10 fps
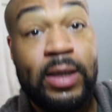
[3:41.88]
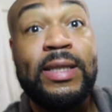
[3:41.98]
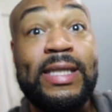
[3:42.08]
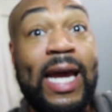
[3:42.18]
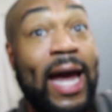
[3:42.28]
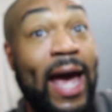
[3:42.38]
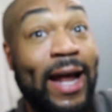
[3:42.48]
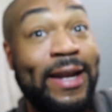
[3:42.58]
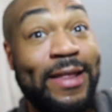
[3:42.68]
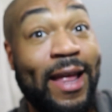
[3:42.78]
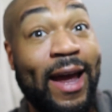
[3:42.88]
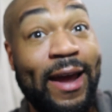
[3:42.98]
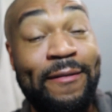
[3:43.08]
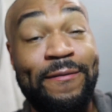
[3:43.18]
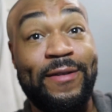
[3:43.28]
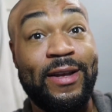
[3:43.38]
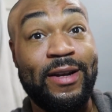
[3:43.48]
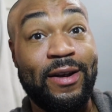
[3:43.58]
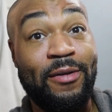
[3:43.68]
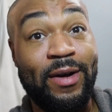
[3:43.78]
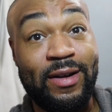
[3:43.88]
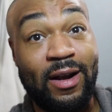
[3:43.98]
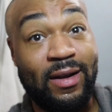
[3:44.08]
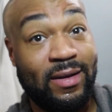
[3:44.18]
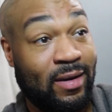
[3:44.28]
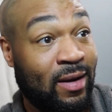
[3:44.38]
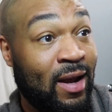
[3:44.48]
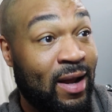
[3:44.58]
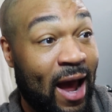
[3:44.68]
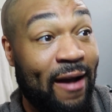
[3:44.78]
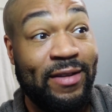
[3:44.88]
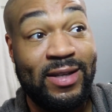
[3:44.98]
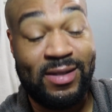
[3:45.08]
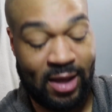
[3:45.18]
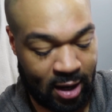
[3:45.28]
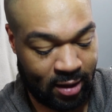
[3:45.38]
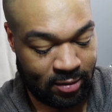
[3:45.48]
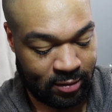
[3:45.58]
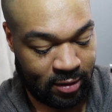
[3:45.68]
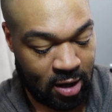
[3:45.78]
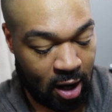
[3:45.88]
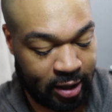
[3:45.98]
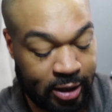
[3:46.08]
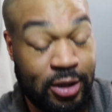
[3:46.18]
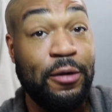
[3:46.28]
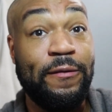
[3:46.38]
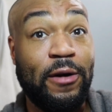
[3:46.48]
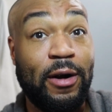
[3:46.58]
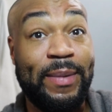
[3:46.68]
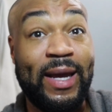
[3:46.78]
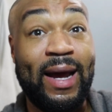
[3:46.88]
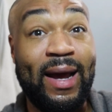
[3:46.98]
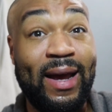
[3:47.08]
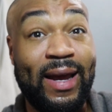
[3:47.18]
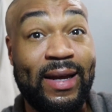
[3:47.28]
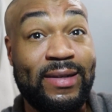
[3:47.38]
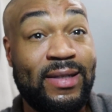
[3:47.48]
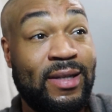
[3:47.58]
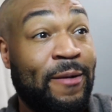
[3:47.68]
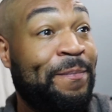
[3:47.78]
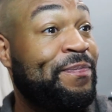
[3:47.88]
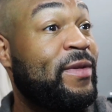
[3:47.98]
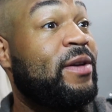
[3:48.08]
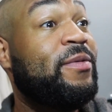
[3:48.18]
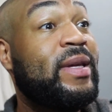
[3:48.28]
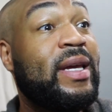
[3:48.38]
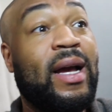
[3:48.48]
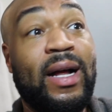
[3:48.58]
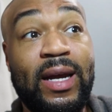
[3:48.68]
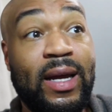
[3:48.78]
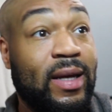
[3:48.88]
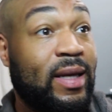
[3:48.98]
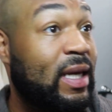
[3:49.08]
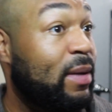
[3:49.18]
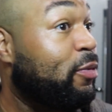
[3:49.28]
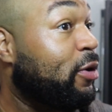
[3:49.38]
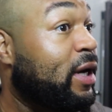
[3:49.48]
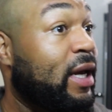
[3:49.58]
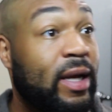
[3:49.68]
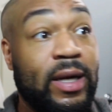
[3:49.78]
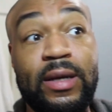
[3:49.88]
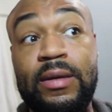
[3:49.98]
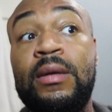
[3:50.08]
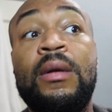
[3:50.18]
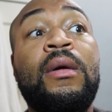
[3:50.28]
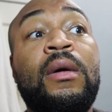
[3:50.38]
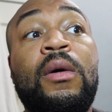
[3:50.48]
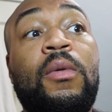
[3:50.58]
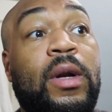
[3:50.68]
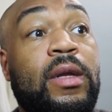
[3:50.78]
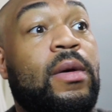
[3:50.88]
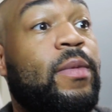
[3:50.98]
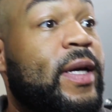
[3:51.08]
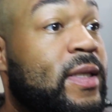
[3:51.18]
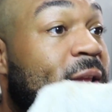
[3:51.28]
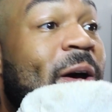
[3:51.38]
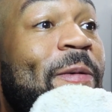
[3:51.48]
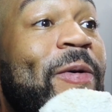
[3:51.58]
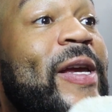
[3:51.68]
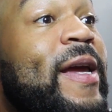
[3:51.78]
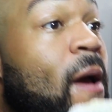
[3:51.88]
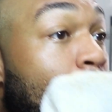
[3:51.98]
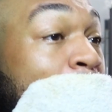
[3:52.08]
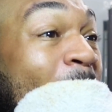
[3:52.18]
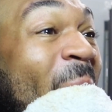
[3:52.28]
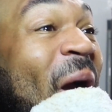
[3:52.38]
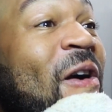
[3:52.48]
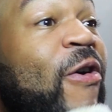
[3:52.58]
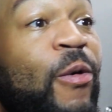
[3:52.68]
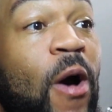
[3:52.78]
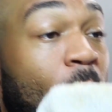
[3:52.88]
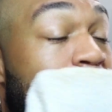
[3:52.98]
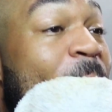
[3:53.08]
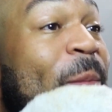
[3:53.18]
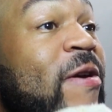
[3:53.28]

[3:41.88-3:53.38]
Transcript: stay ahead in life, you know, and not have this thing knock you too far behind. You really gotta keep working. And one of the ways that we grow our